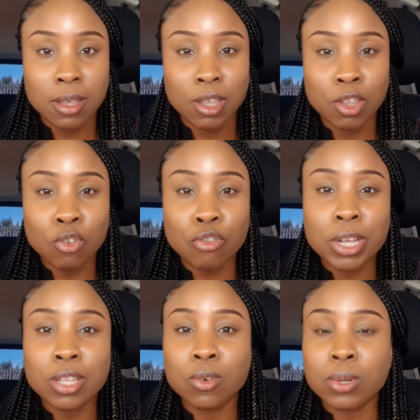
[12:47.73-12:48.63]
you
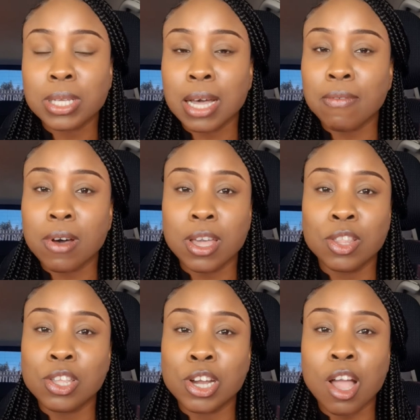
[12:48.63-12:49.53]
really don't have a,
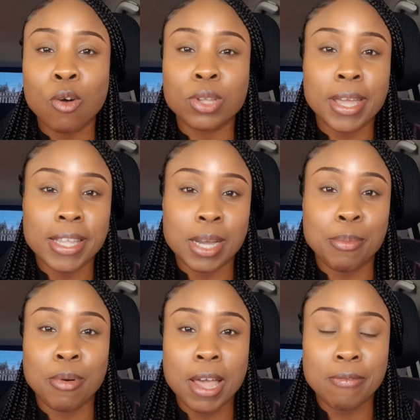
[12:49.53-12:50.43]
you're not going to get a
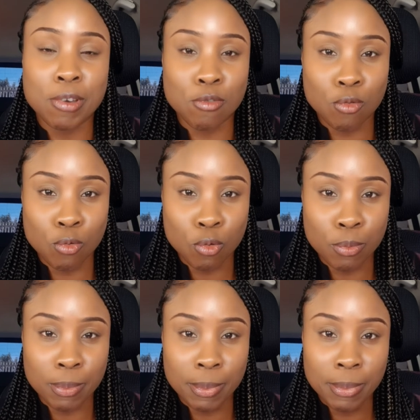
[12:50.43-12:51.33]
private
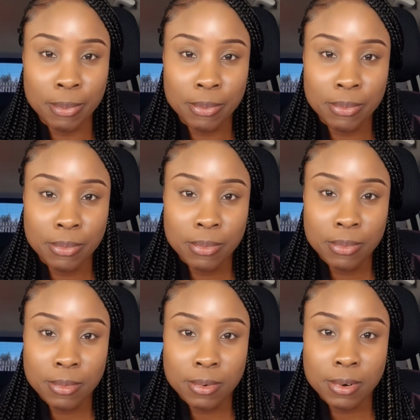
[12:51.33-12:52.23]
room,
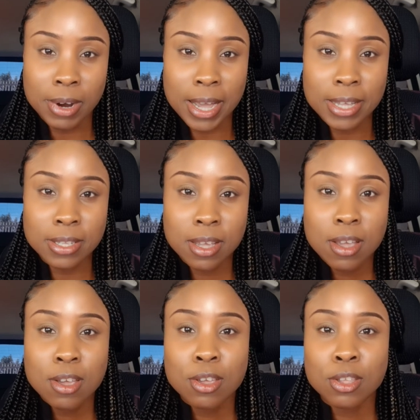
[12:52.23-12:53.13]
right?
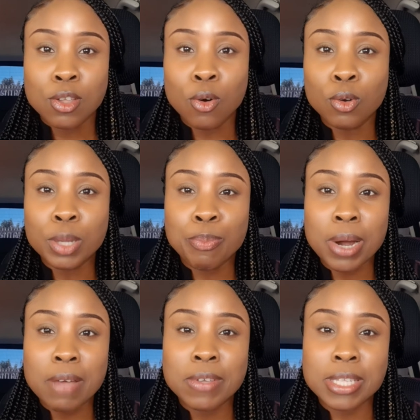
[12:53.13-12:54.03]
The only
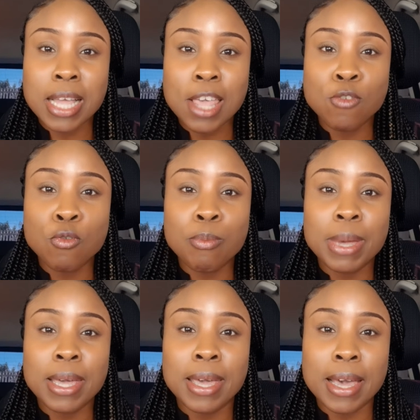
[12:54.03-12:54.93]
privacy that you
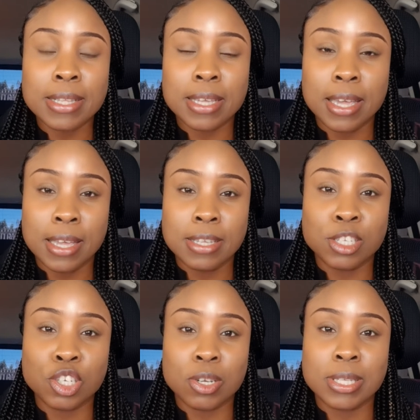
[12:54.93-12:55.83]
may get is
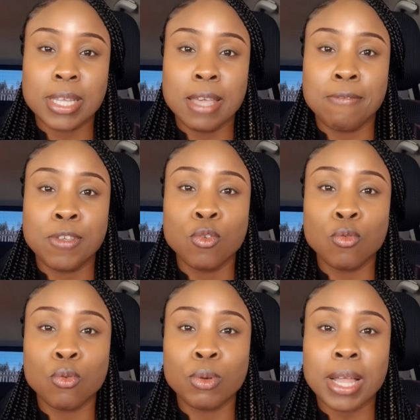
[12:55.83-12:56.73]
just if you
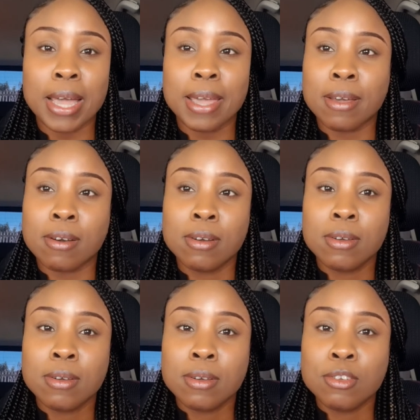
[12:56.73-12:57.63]
like
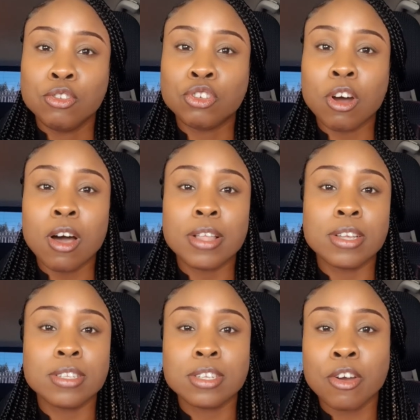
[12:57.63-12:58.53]
draw
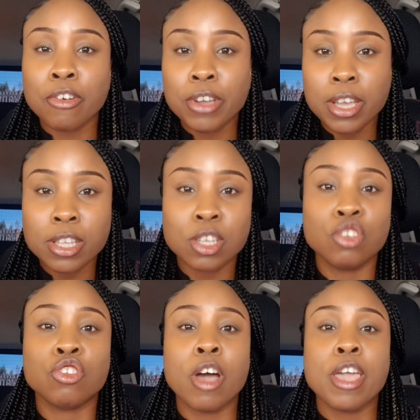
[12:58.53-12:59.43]
the screen, so
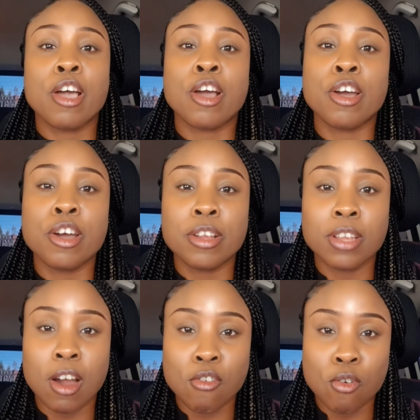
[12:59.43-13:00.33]
draw your curtain
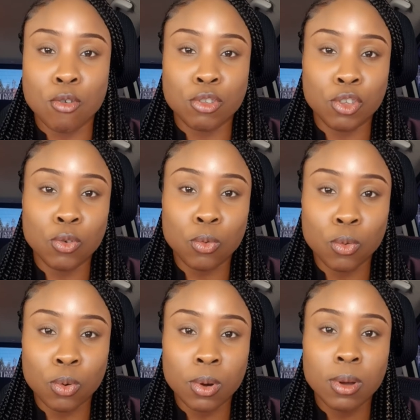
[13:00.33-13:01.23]
around
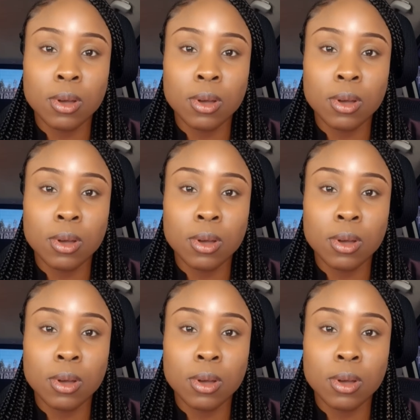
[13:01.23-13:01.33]
you,